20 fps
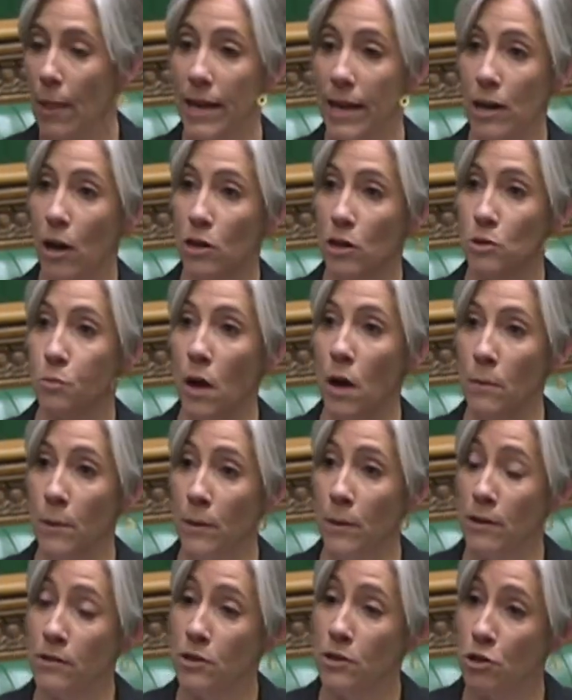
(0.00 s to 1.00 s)
He asked where we
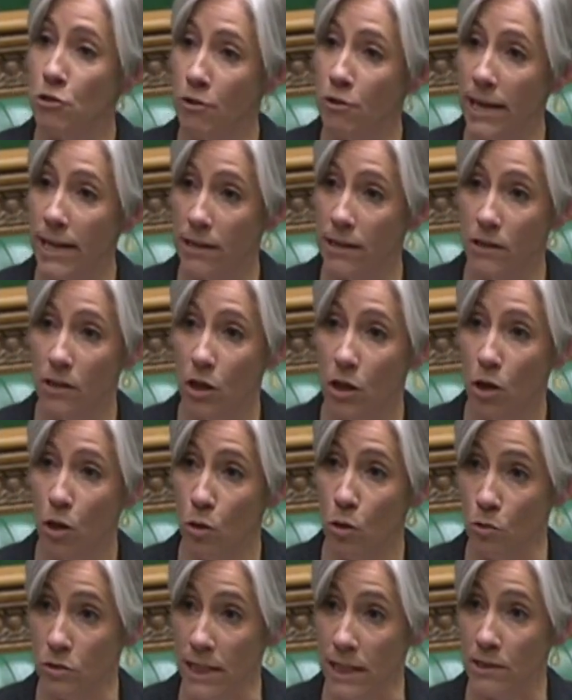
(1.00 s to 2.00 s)
were going to train
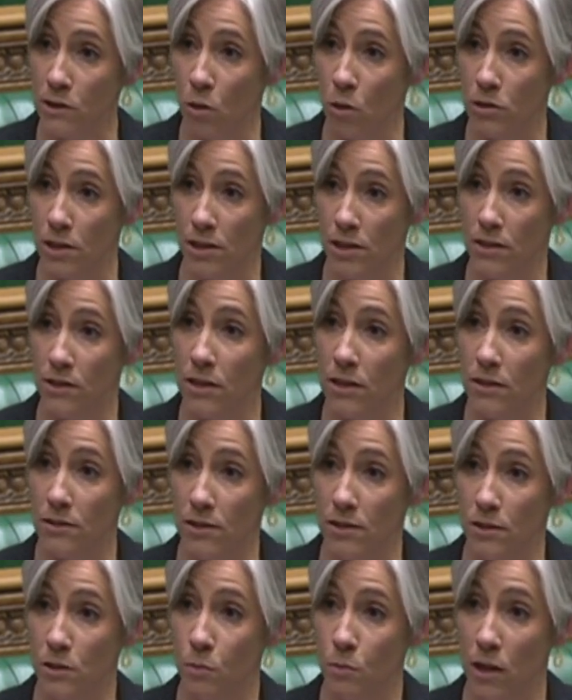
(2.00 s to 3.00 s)
all these doctors and
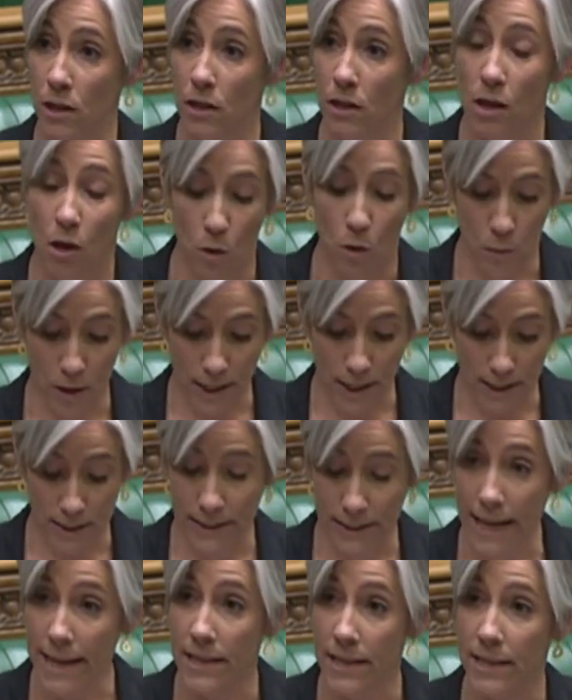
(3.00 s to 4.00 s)
nurses. Well, we can
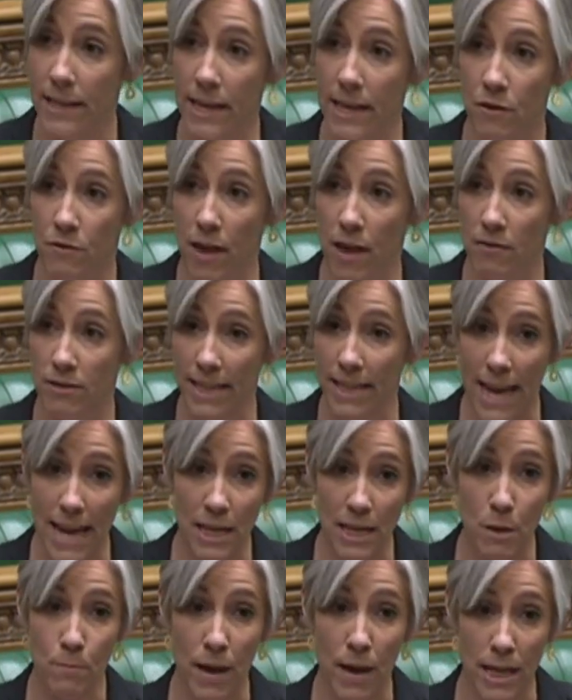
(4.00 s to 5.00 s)
say that if there is
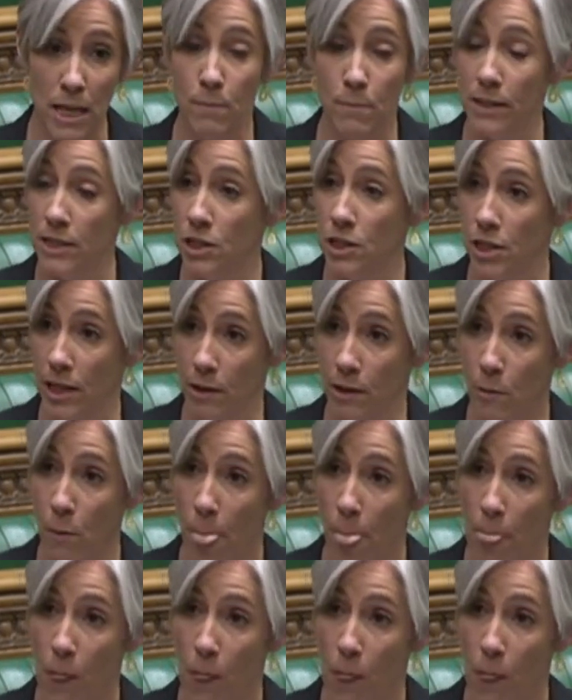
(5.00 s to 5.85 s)
any penny pinching